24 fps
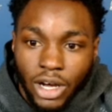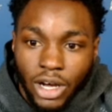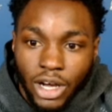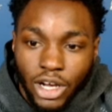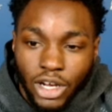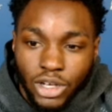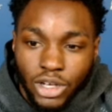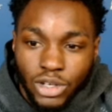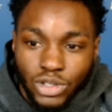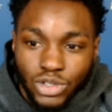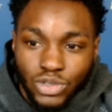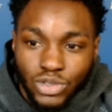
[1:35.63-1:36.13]
It
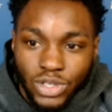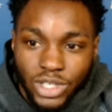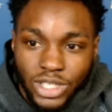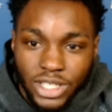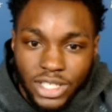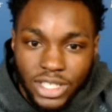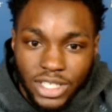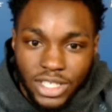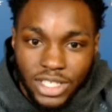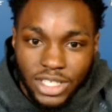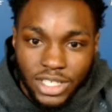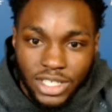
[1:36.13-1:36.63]
was
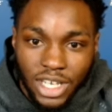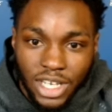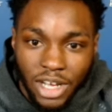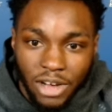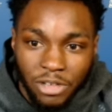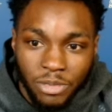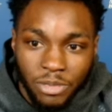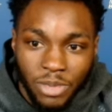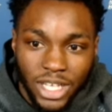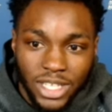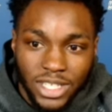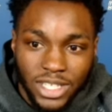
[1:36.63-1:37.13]
really just
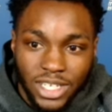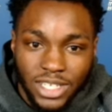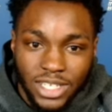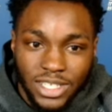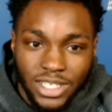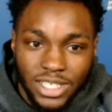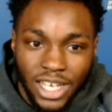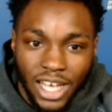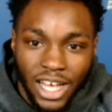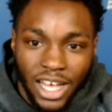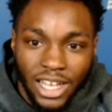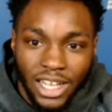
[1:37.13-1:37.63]
coming back to the
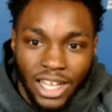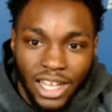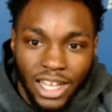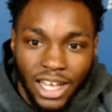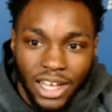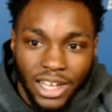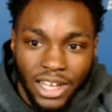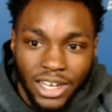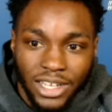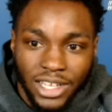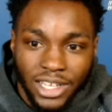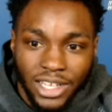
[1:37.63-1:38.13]

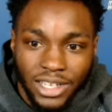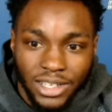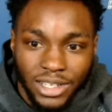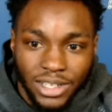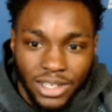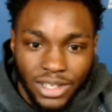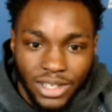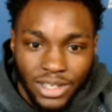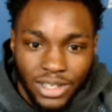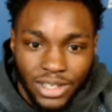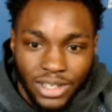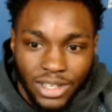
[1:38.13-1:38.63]
sideline
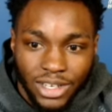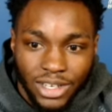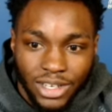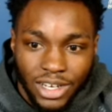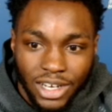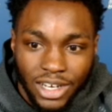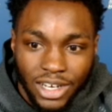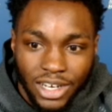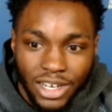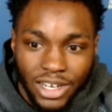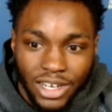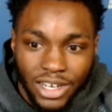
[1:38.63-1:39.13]

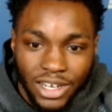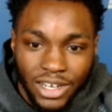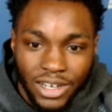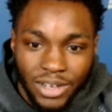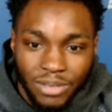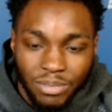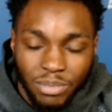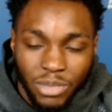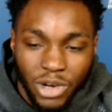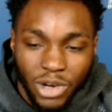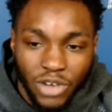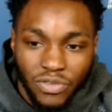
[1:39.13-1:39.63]
and
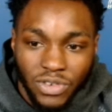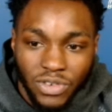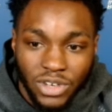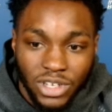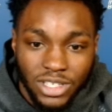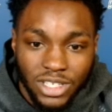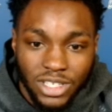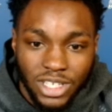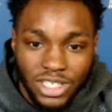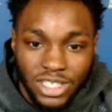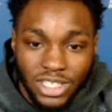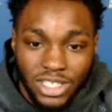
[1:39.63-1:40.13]
both of the
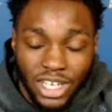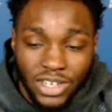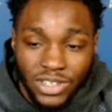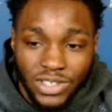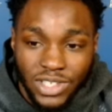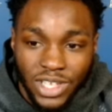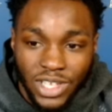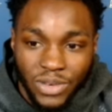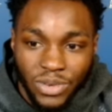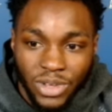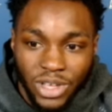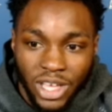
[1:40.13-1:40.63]
touchdowns
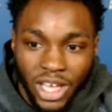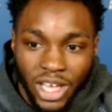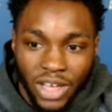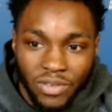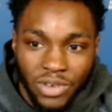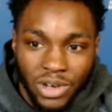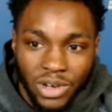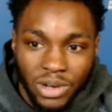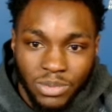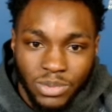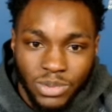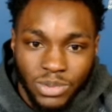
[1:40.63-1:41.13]
that we gave
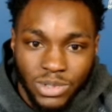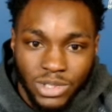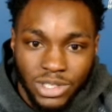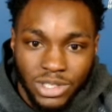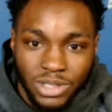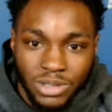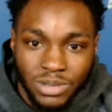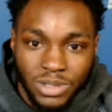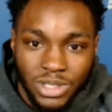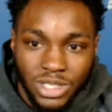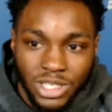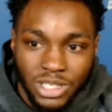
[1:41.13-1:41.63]
up
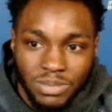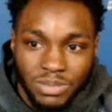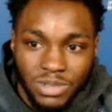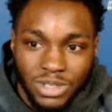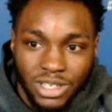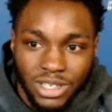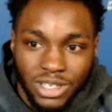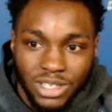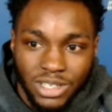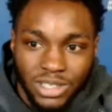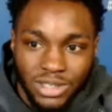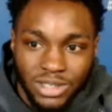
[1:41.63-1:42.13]
was just
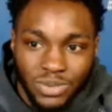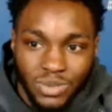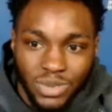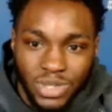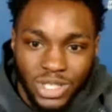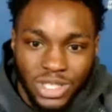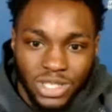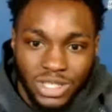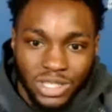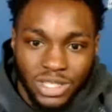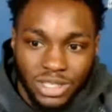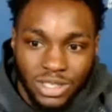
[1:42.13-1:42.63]
because we
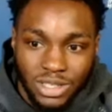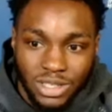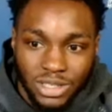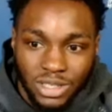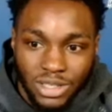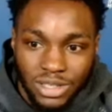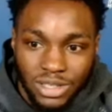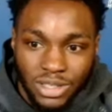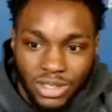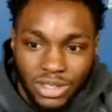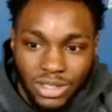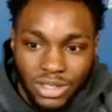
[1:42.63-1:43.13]
just
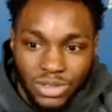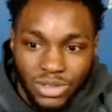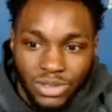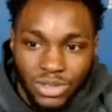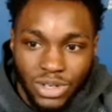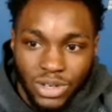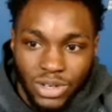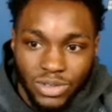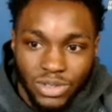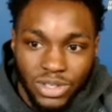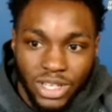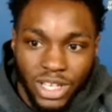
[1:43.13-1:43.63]

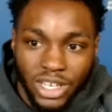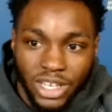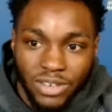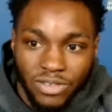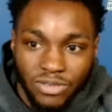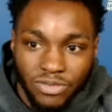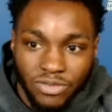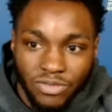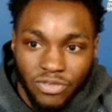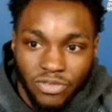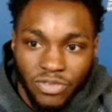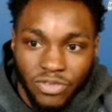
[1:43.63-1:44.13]

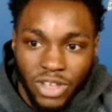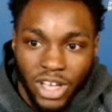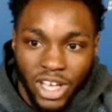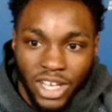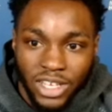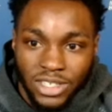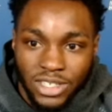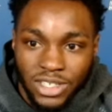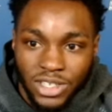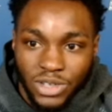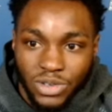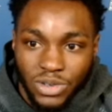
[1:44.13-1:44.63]
didn't
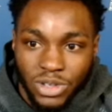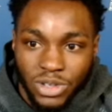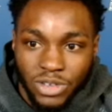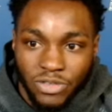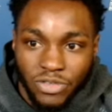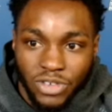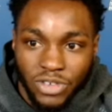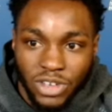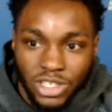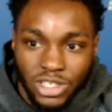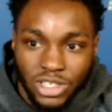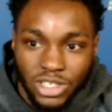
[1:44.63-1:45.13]
execute and
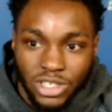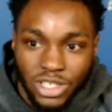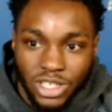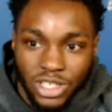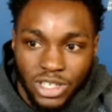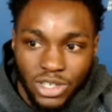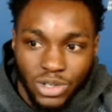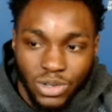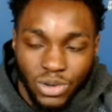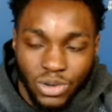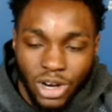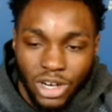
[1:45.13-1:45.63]
finish it
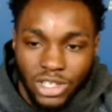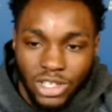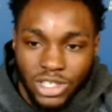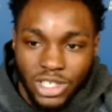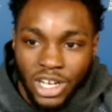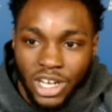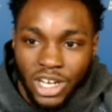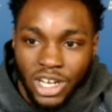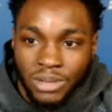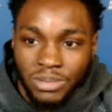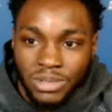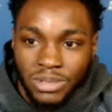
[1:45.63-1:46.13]
and do our
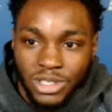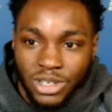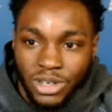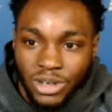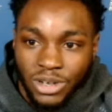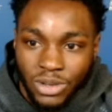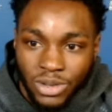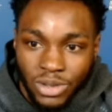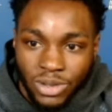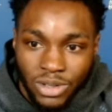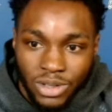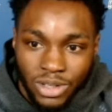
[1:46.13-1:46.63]
job.
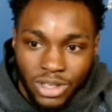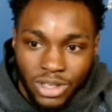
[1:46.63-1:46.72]
So